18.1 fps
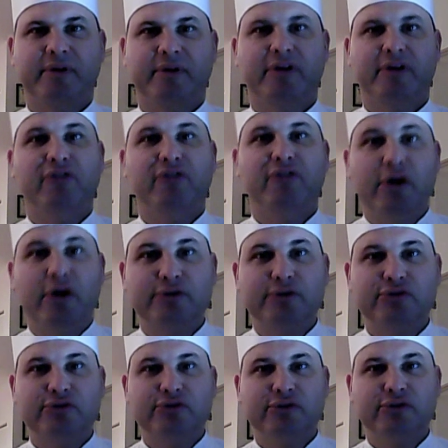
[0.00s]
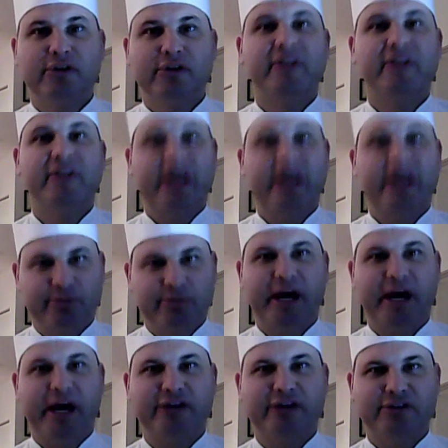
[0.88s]
Folks, that's
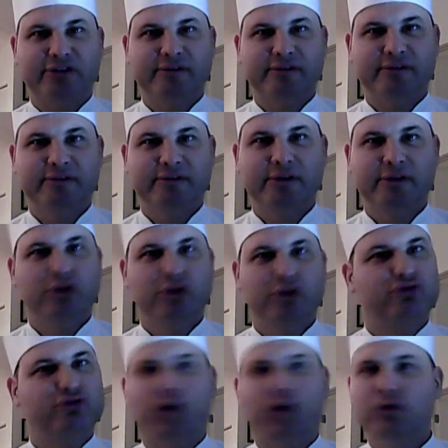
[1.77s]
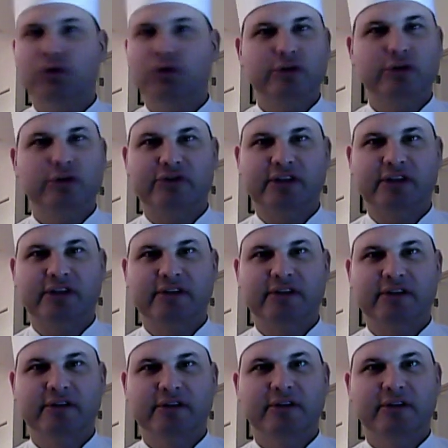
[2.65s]
passion. Don't lose it,
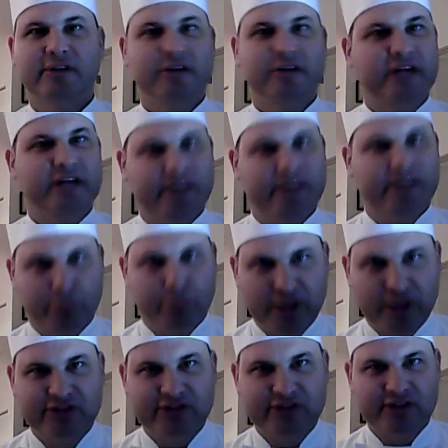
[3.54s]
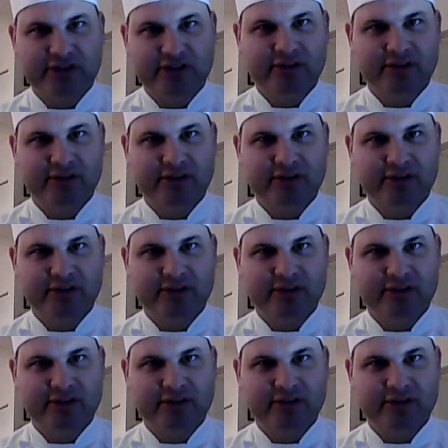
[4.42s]
embrace it,